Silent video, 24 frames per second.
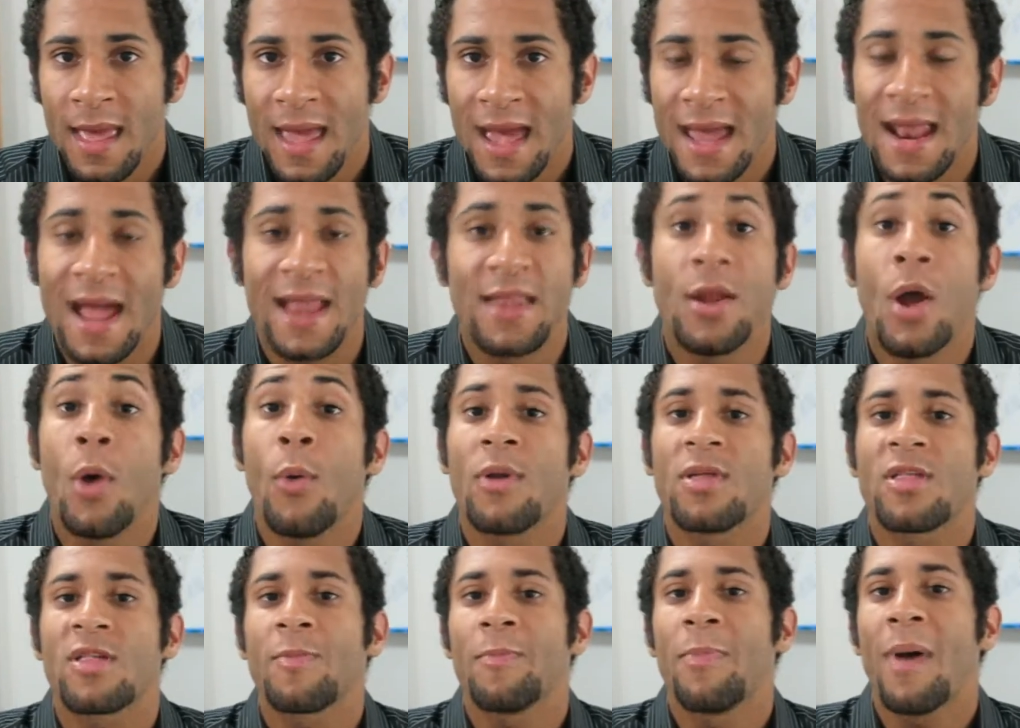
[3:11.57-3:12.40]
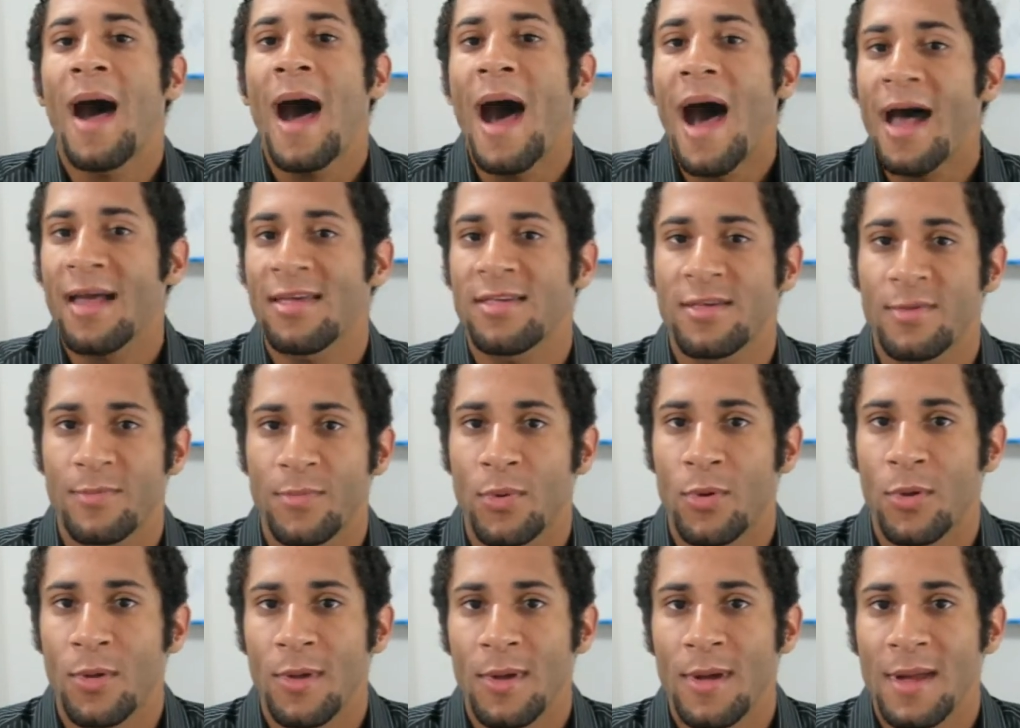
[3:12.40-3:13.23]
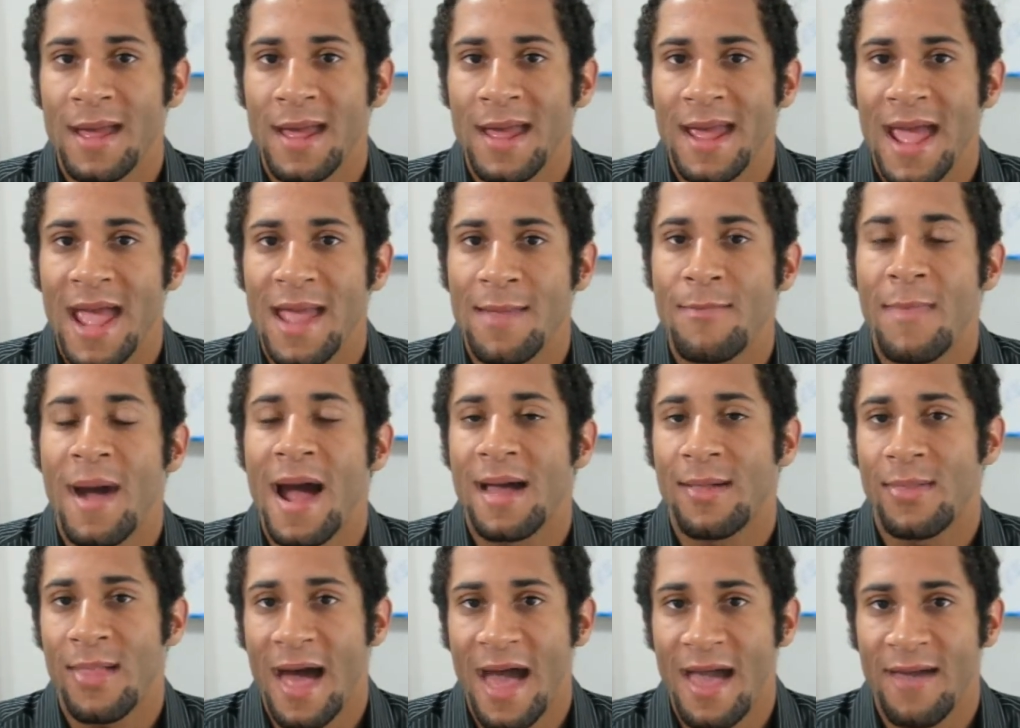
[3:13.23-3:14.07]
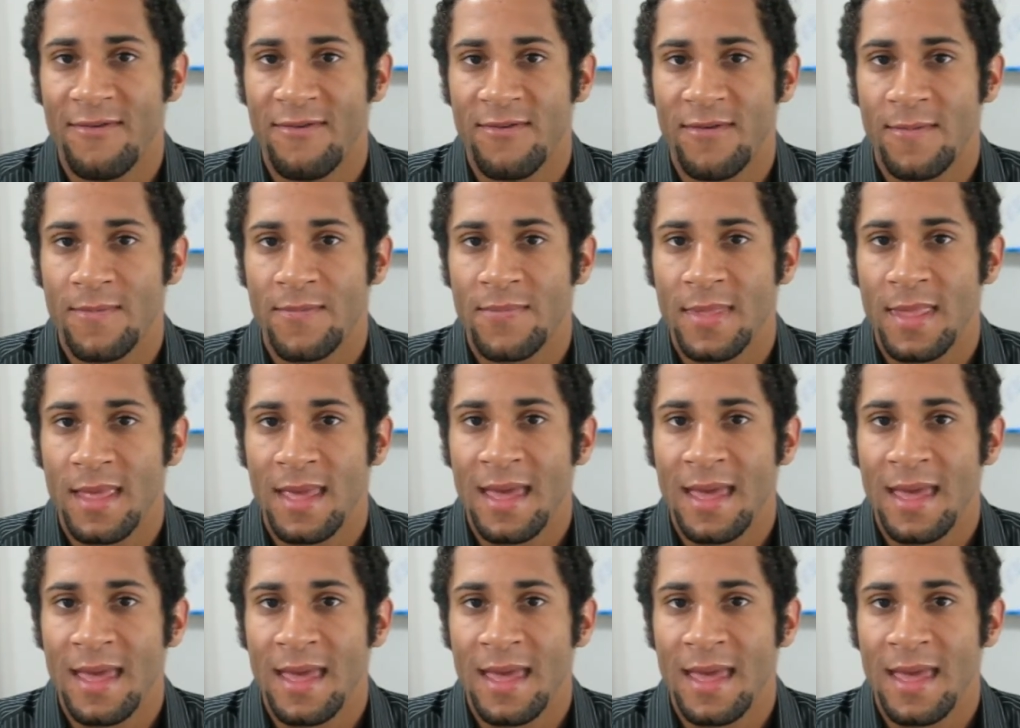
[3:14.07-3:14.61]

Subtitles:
and I know what's possible in my life.